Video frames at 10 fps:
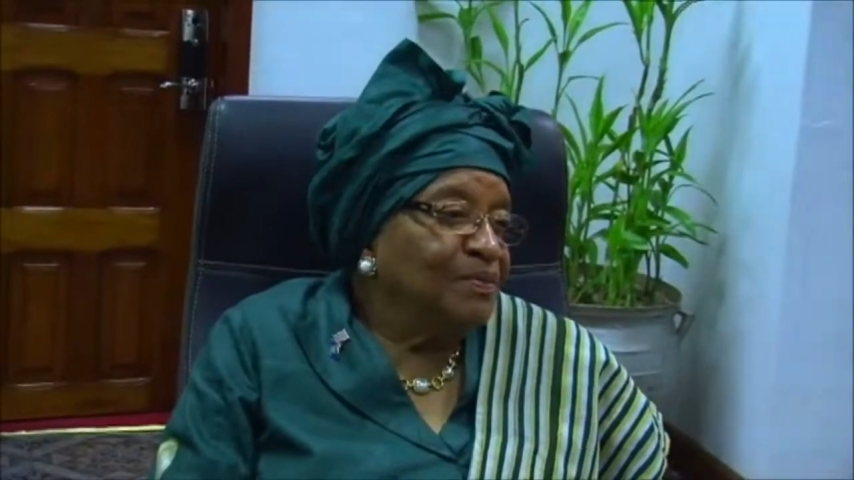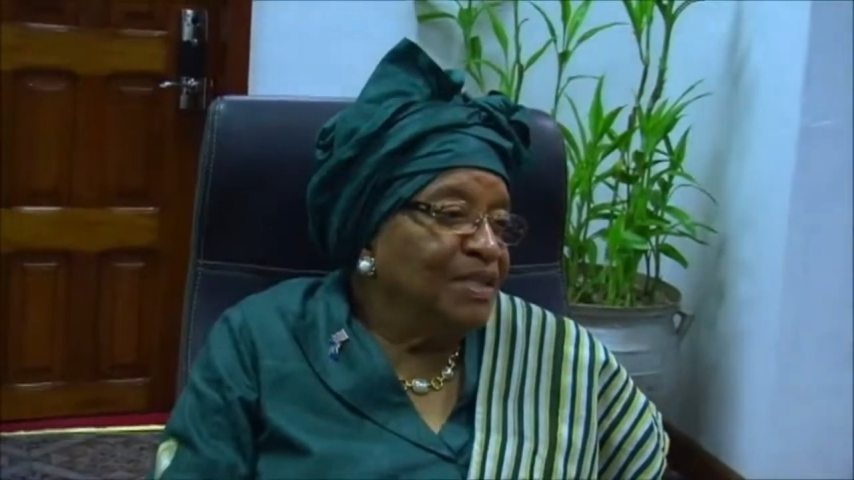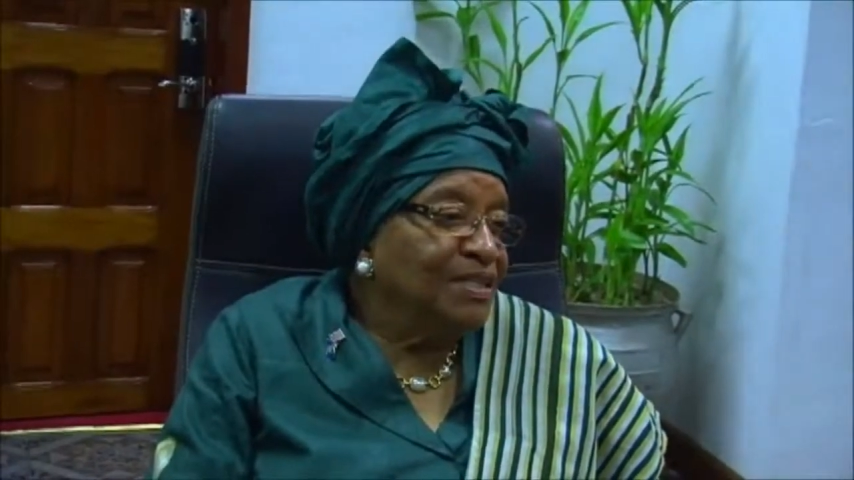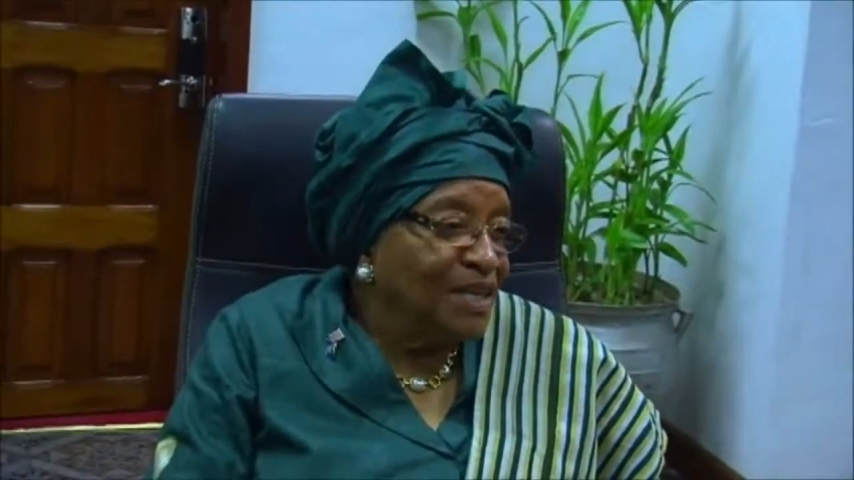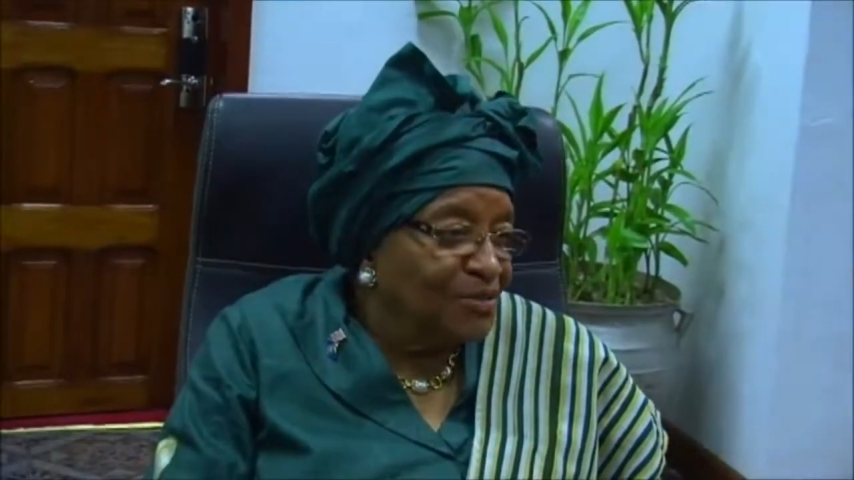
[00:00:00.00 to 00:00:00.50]

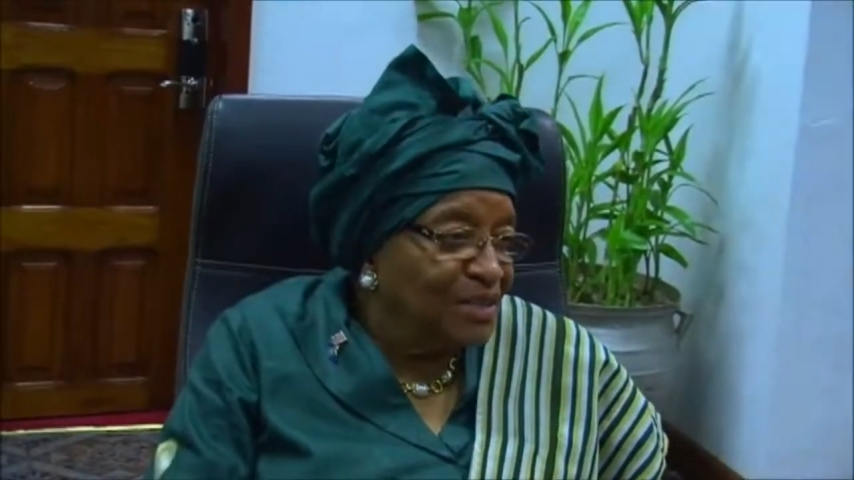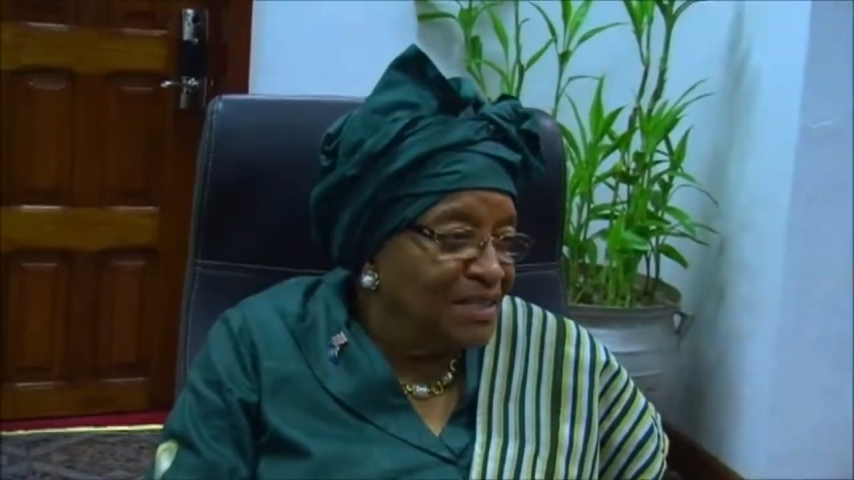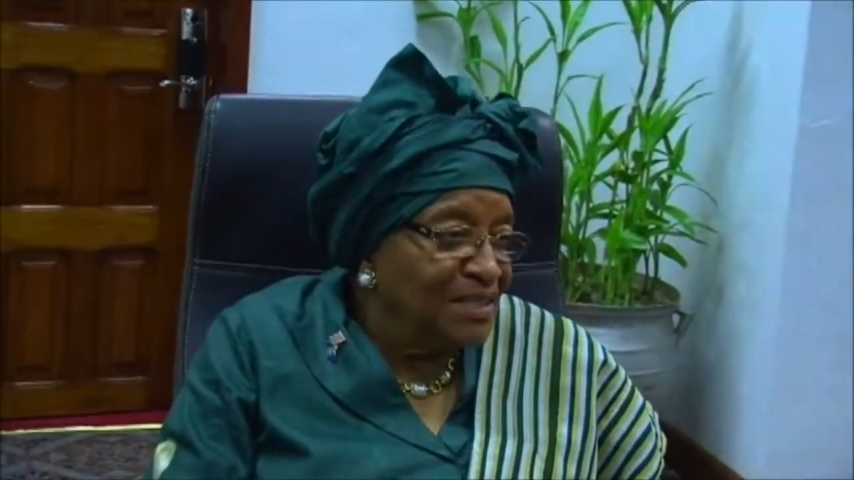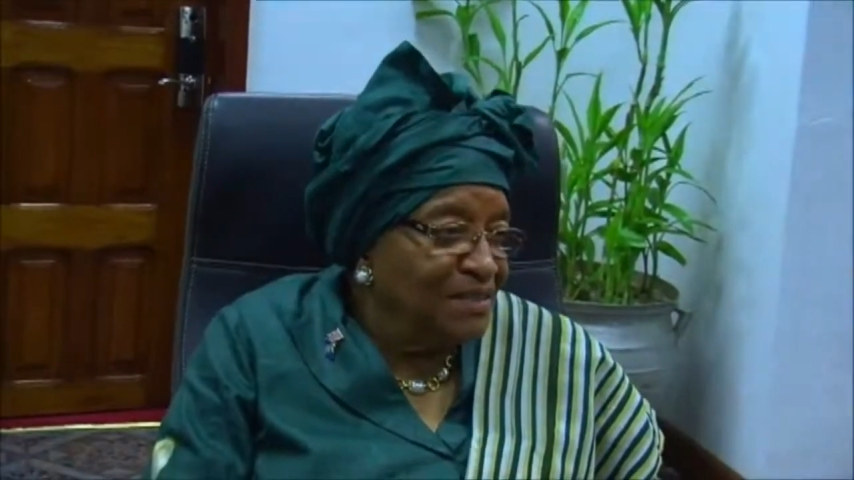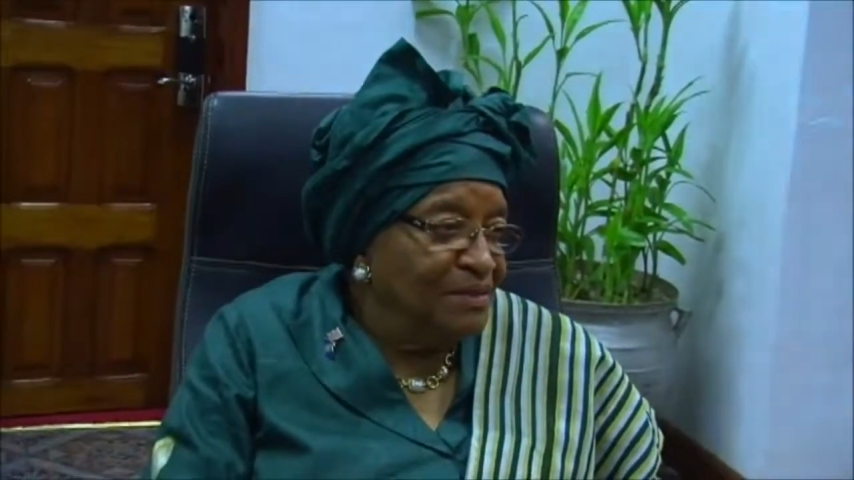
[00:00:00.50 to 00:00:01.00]

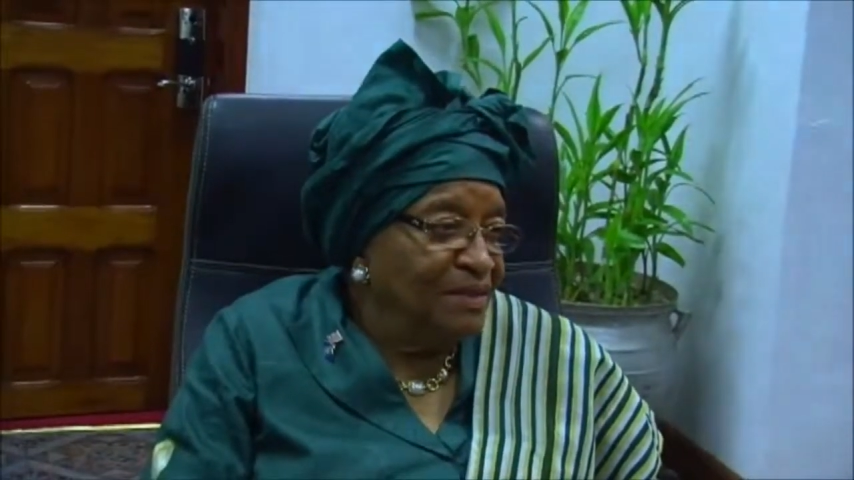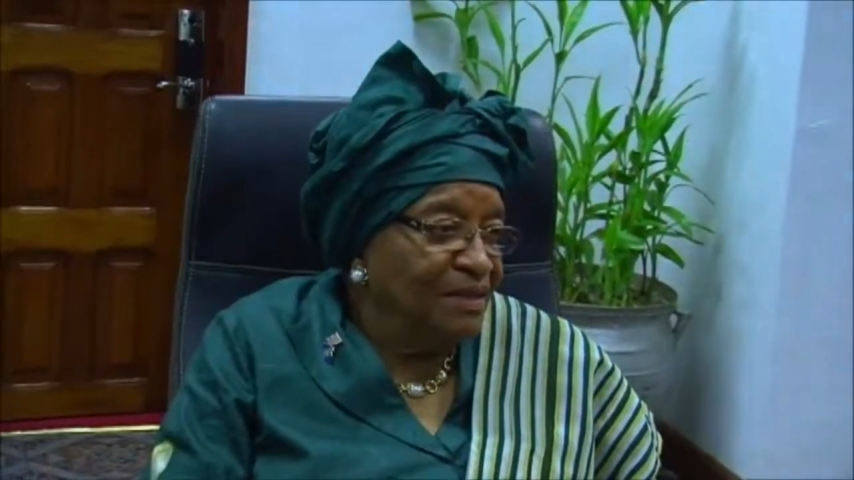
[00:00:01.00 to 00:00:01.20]
integrity